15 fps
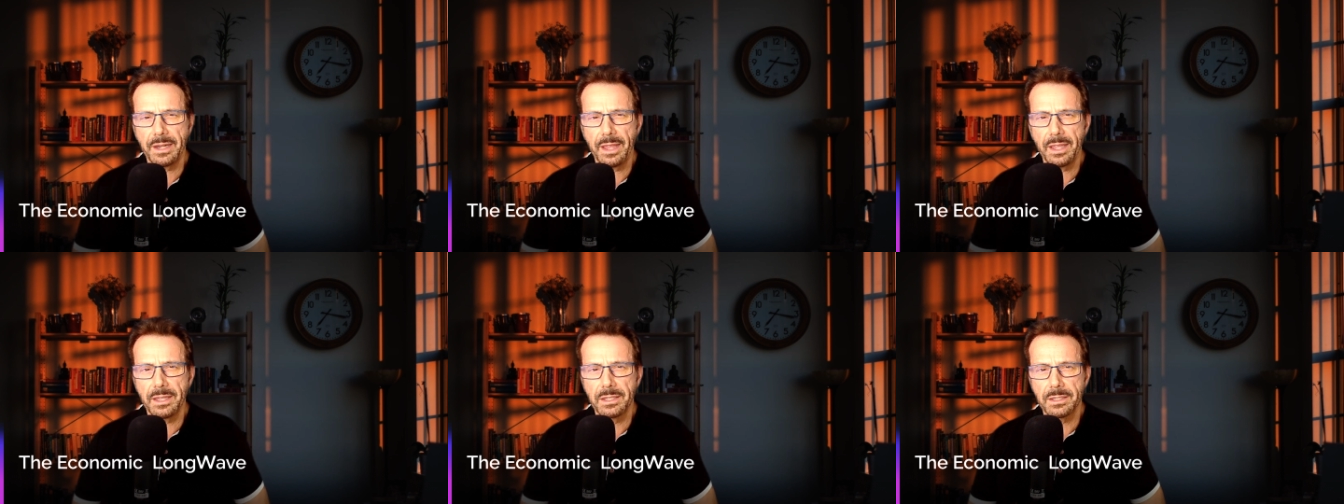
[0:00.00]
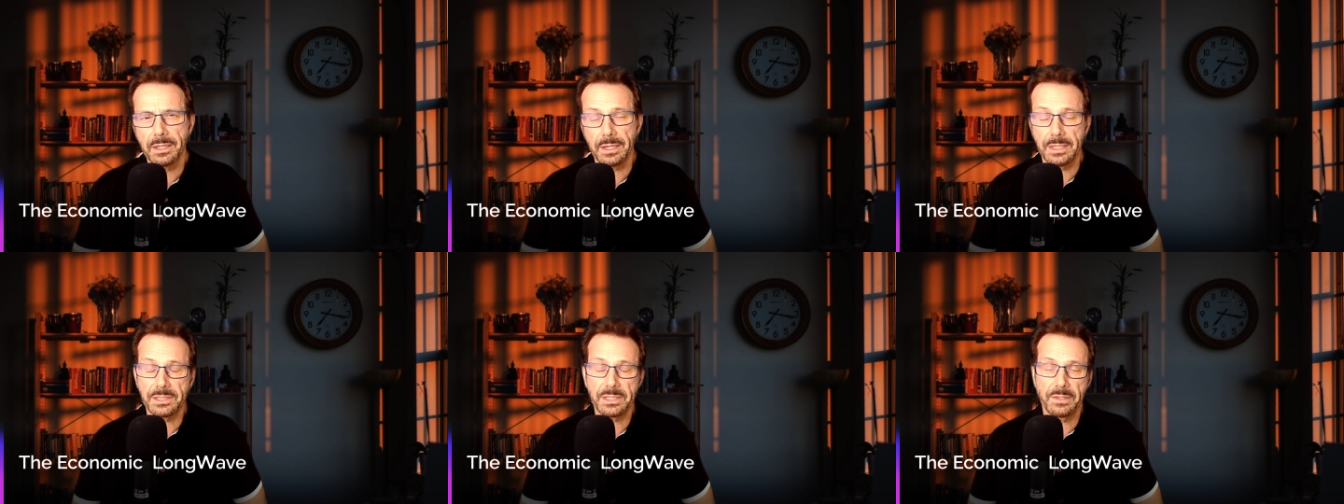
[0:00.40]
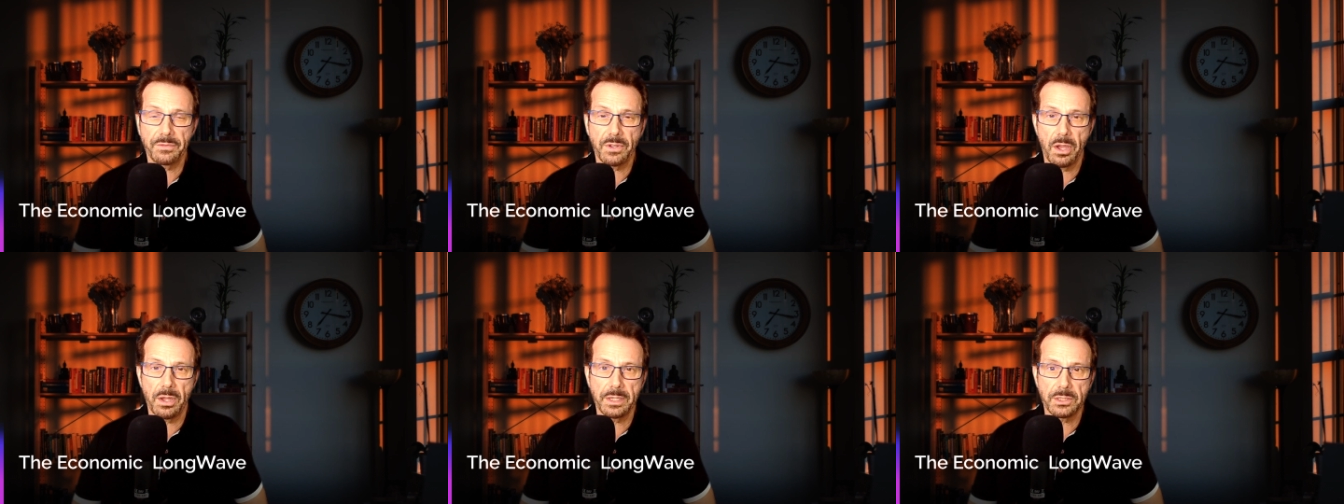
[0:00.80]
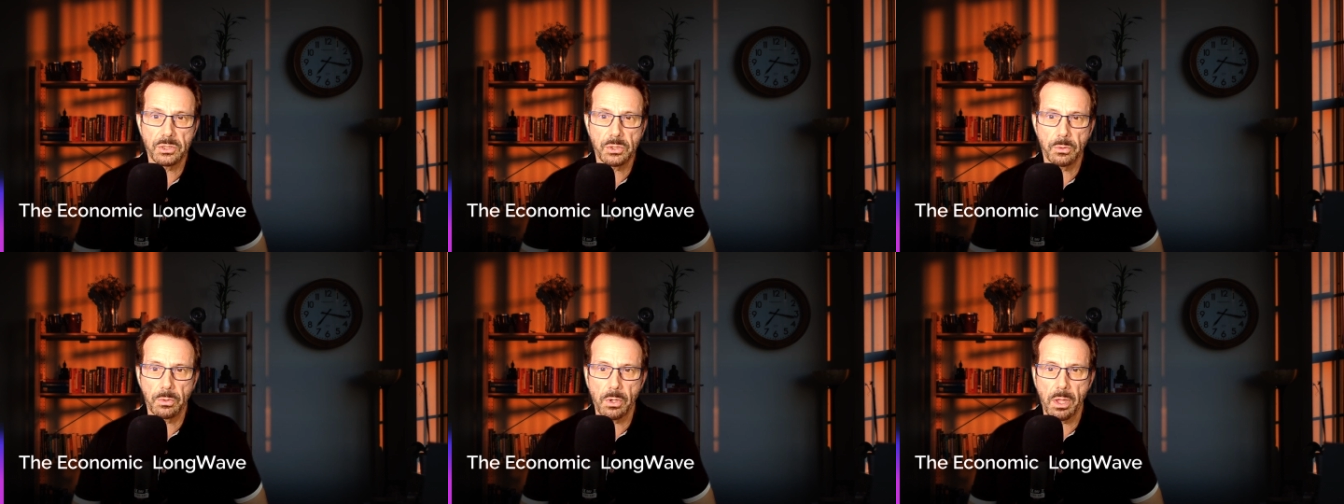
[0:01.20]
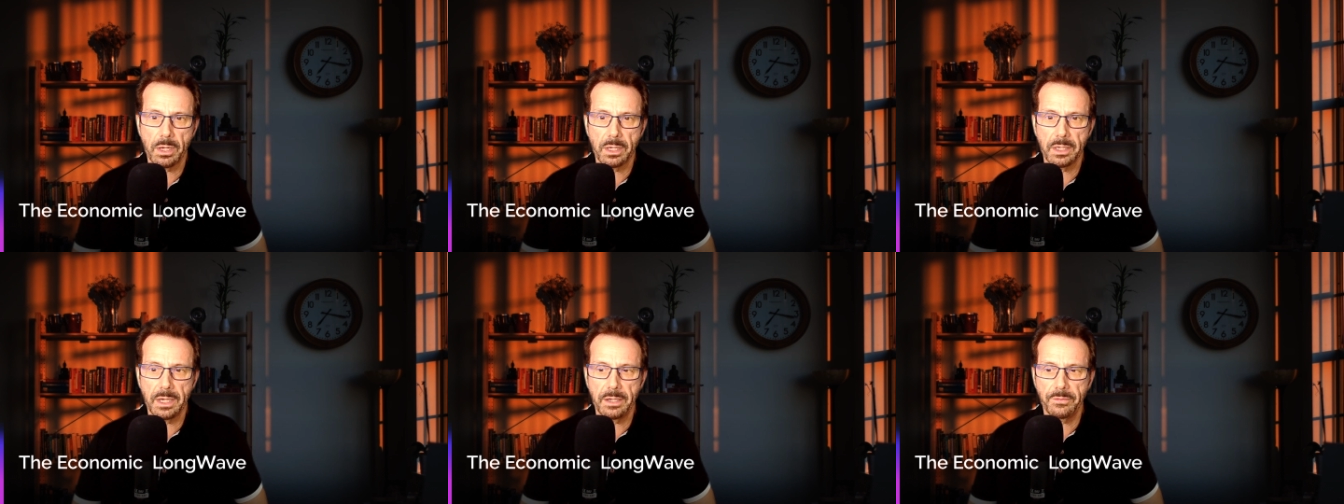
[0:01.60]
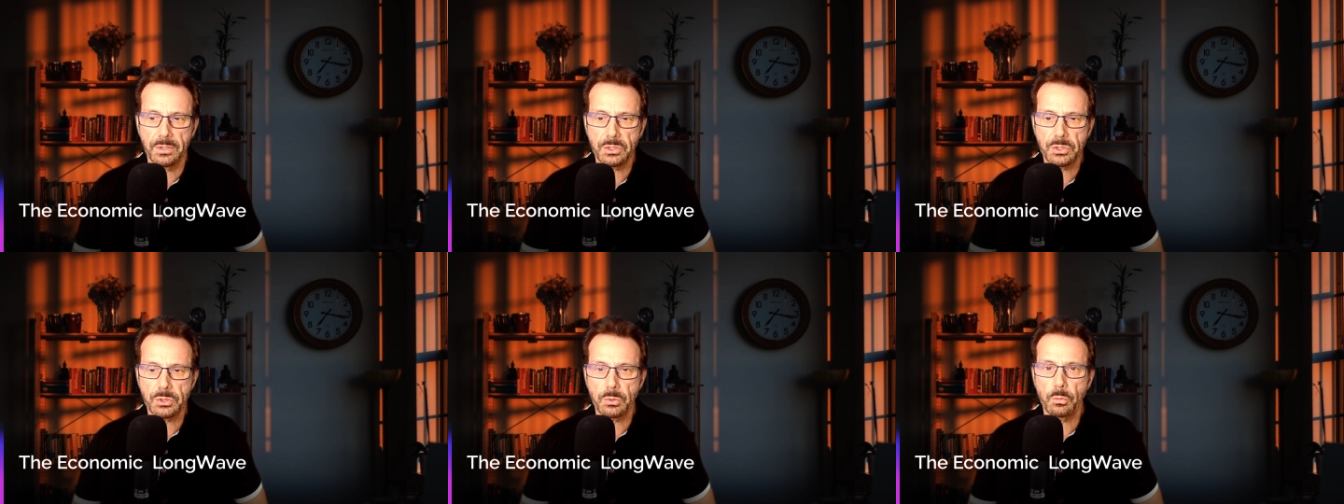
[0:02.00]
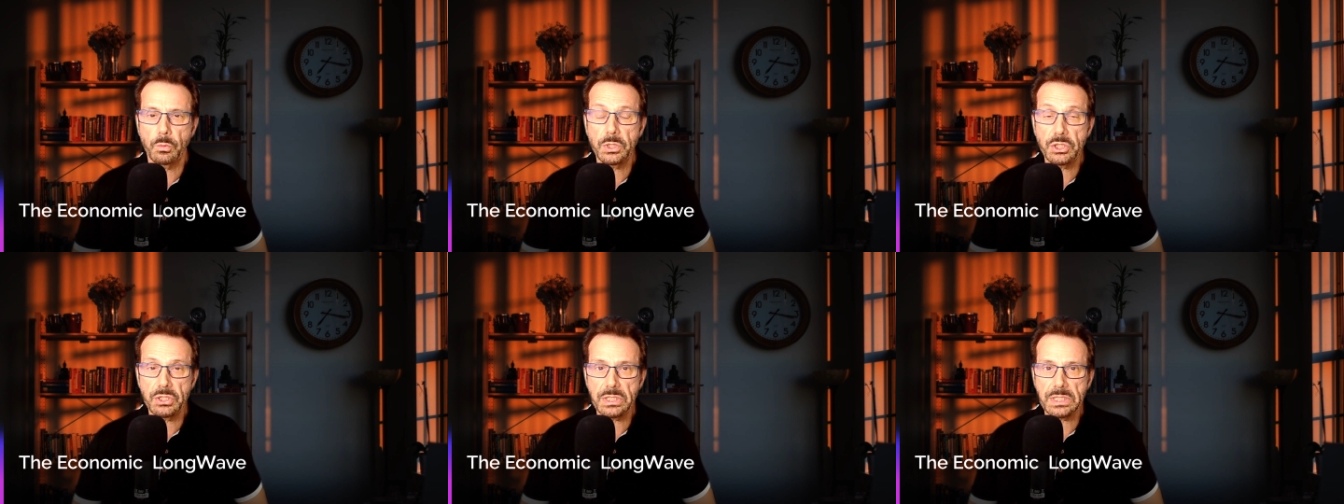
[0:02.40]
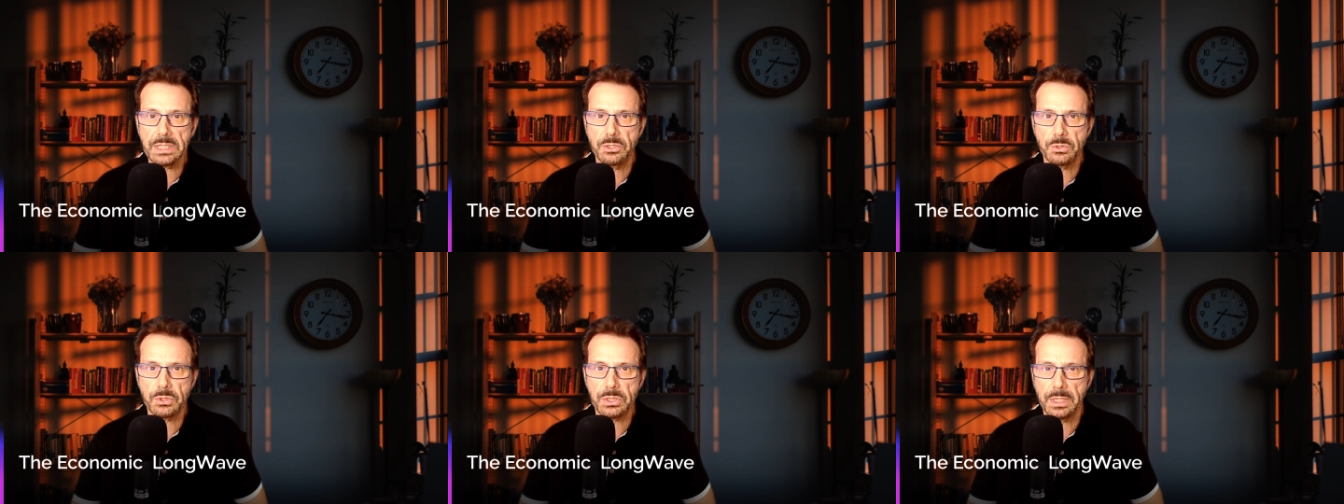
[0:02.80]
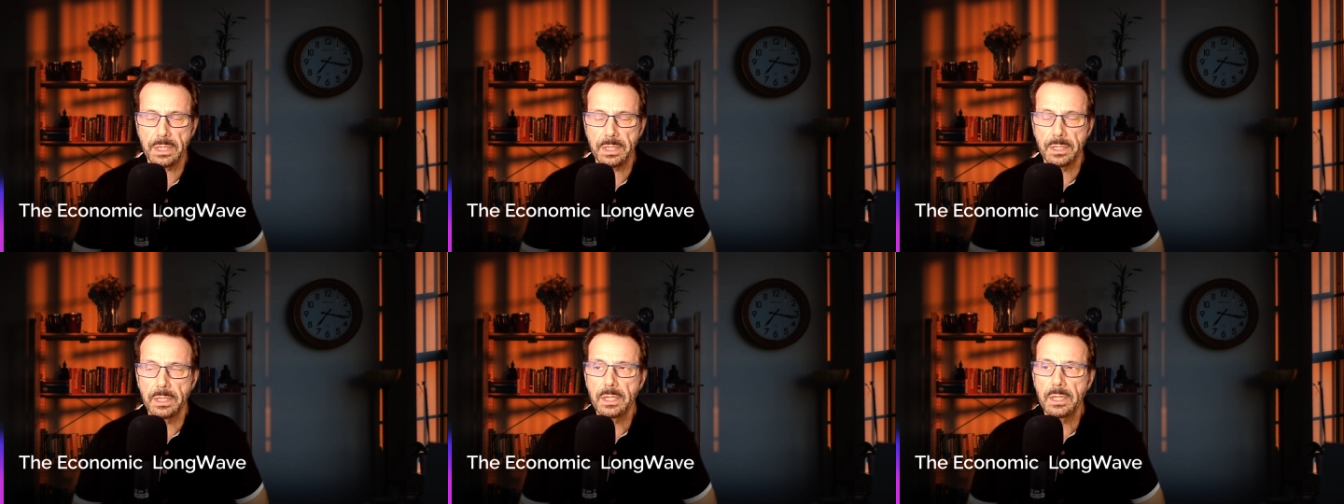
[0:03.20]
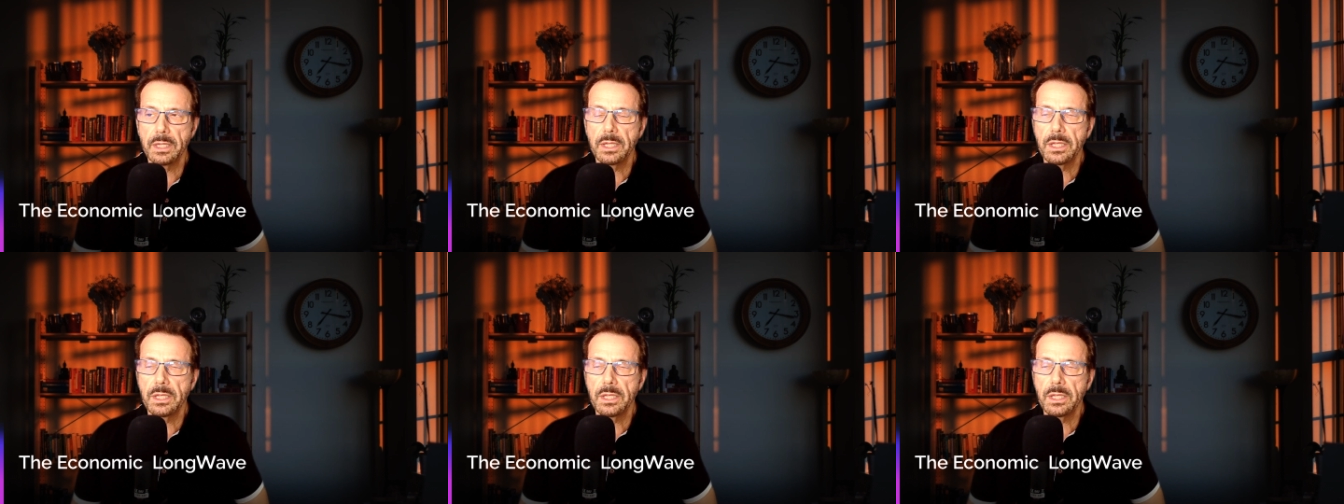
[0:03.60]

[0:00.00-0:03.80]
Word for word: Uh, today, unless they've gone into a lot of leverage, which is interesting.